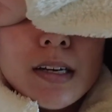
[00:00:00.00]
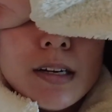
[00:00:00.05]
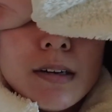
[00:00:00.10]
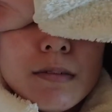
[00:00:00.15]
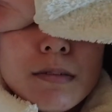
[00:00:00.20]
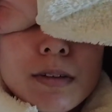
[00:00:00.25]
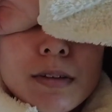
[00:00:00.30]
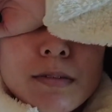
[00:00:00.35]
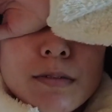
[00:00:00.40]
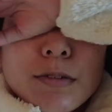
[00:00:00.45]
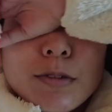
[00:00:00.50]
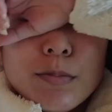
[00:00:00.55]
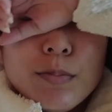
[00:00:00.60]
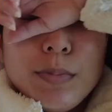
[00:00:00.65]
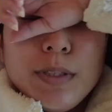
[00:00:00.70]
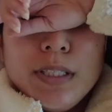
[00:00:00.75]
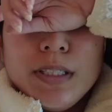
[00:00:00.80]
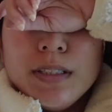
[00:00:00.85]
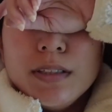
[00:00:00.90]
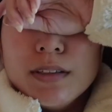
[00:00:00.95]
what will
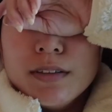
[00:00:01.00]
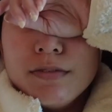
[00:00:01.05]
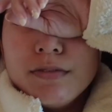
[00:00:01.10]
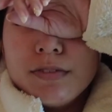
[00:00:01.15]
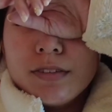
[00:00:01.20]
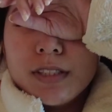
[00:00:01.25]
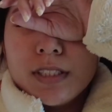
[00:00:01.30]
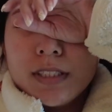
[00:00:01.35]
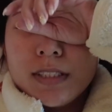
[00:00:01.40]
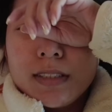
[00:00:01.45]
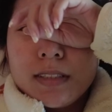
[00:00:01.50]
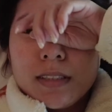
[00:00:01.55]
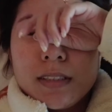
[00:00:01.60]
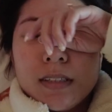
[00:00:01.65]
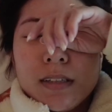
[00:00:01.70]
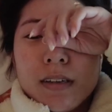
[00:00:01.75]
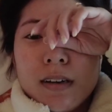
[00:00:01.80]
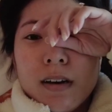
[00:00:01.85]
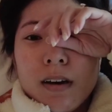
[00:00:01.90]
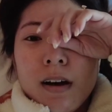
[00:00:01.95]
be the first
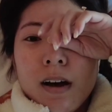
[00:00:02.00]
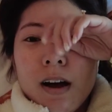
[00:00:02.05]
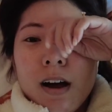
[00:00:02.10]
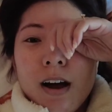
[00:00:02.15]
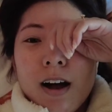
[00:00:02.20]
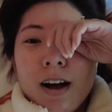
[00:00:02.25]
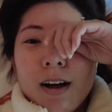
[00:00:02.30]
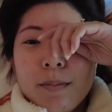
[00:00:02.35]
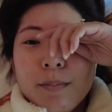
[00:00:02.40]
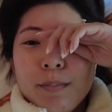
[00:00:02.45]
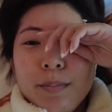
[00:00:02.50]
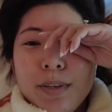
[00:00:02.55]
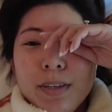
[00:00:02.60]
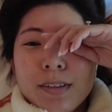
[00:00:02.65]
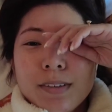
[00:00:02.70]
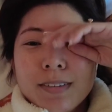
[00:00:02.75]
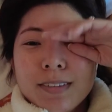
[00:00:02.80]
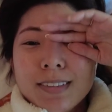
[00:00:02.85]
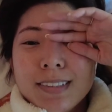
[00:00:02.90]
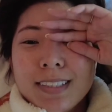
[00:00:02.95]
hot
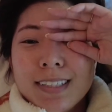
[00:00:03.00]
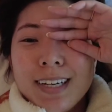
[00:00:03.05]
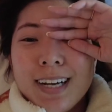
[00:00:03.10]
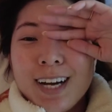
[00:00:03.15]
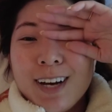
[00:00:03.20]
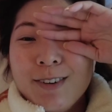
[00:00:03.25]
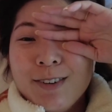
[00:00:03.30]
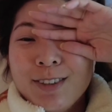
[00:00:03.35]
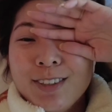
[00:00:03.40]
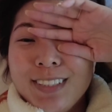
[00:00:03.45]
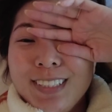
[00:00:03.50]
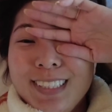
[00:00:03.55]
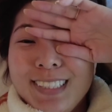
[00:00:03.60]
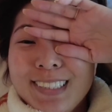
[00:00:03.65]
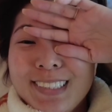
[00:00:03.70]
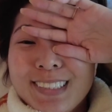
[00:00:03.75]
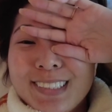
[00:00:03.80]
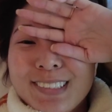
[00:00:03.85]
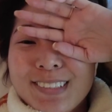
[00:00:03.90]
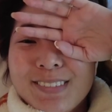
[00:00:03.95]
meal that I will
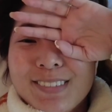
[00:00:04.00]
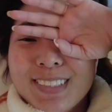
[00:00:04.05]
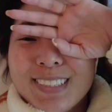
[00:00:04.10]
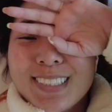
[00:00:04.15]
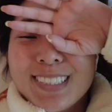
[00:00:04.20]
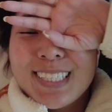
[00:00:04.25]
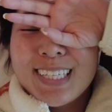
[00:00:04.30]
eat once I